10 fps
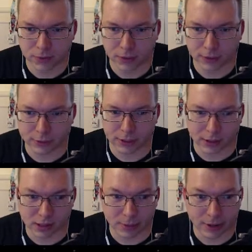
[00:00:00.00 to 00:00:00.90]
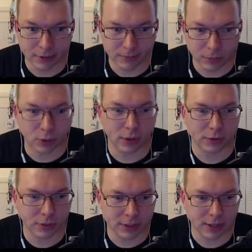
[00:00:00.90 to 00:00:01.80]
That was anticlimactic. Oh no, that's
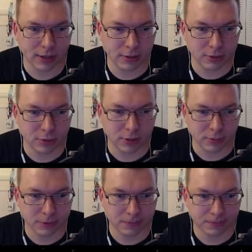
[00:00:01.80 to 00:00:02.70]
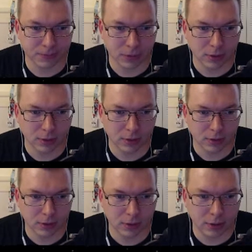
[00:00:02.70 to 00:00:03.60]
right, because I had these extra steps.
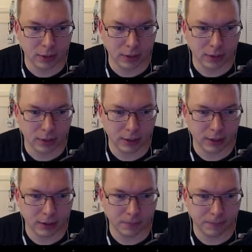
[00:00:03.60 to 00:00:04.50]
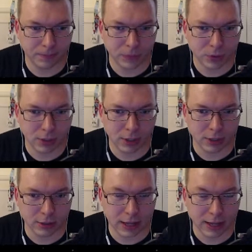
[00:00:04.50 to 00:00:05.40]
So I want to hit
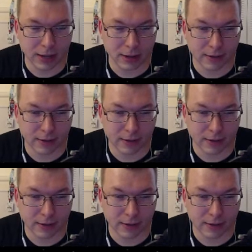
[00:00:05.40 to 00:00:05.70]
it again.